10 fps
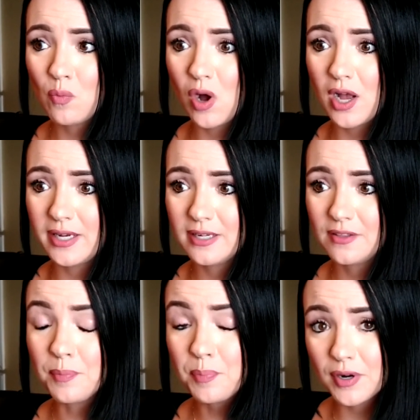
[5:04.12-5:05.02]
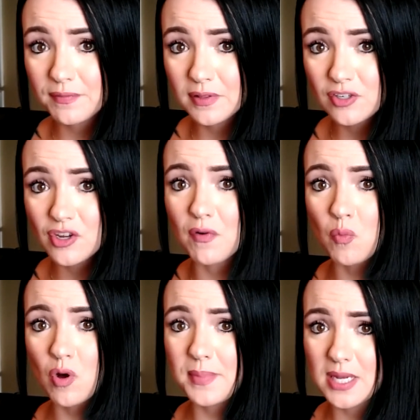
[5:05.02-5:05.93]
want the privilege of a
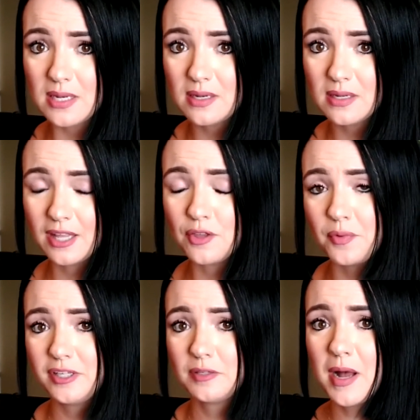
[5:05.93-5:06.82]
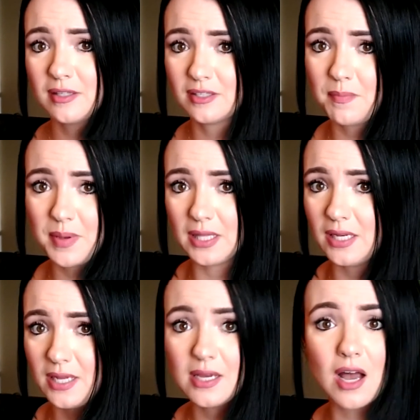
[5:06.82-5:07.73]
woman, and the
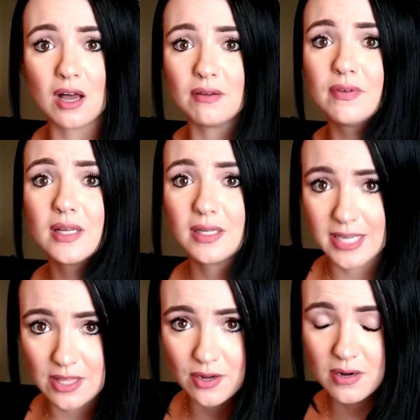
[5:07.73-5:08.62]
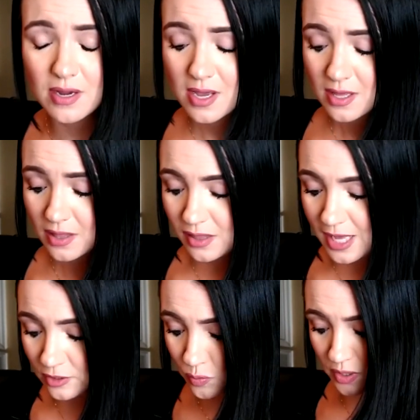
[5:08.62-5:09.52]
responsibility of neither.
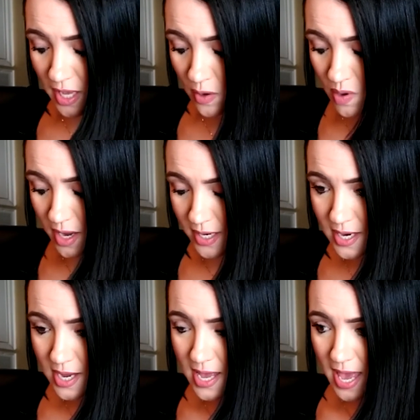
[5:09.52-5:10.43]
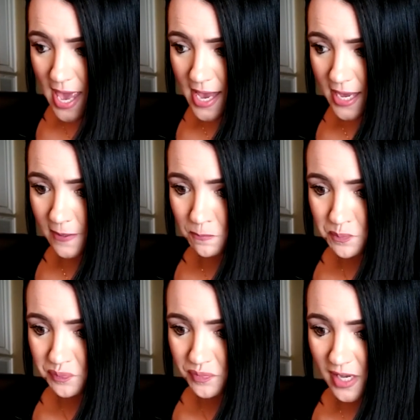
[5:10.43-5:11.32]
That's what they want. And
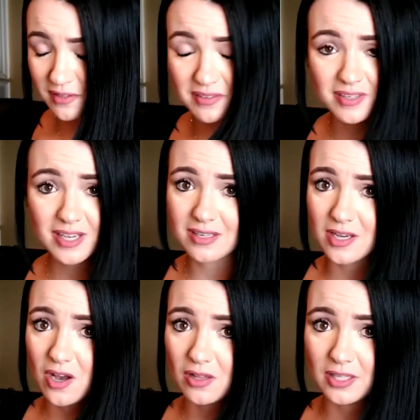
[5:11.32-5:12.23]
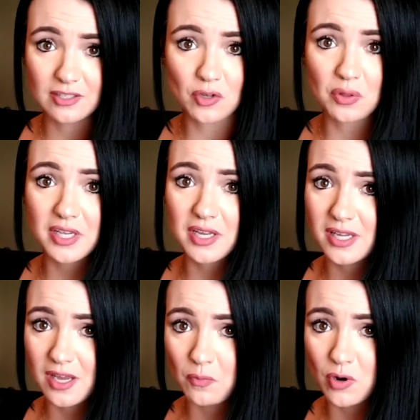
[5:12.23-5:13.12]
it's sick, y'all, and it's only going
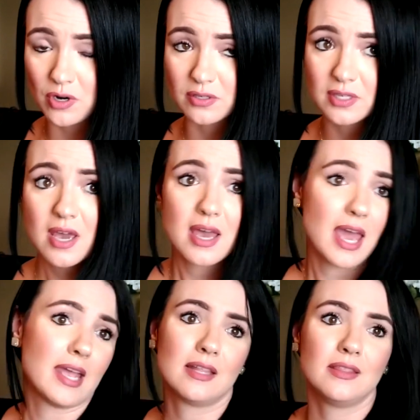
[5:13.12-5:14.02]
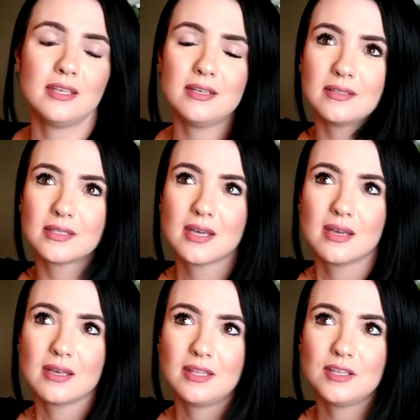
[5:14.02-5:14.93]
to get worse. And these
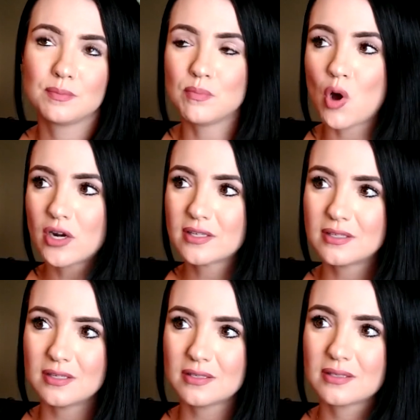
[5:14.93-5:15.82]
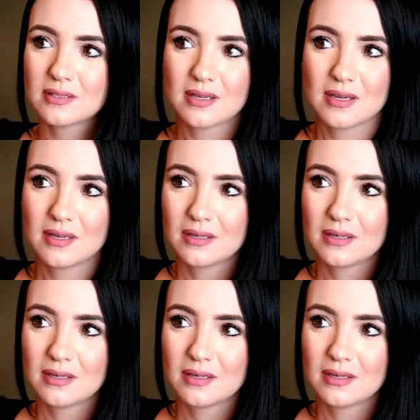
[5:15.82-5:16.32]
Marxist